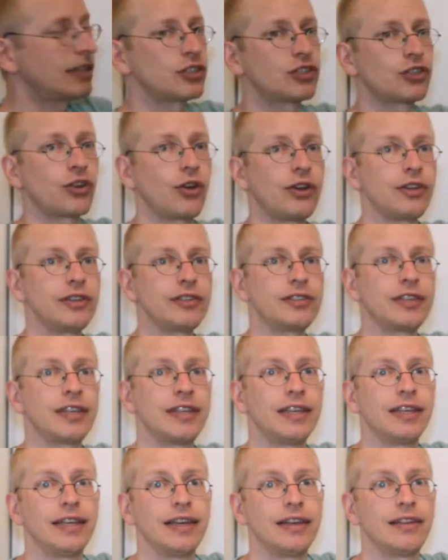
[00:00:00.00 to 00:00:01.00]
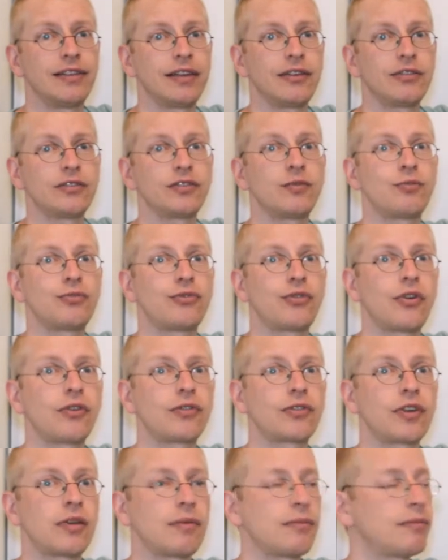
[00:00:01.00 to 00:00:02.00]
choice, there's a
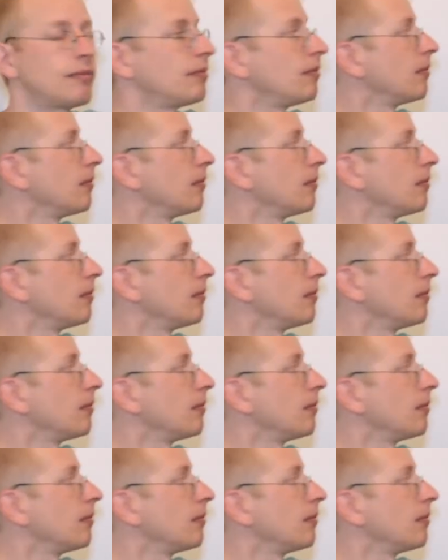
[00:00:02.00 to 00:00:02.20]
program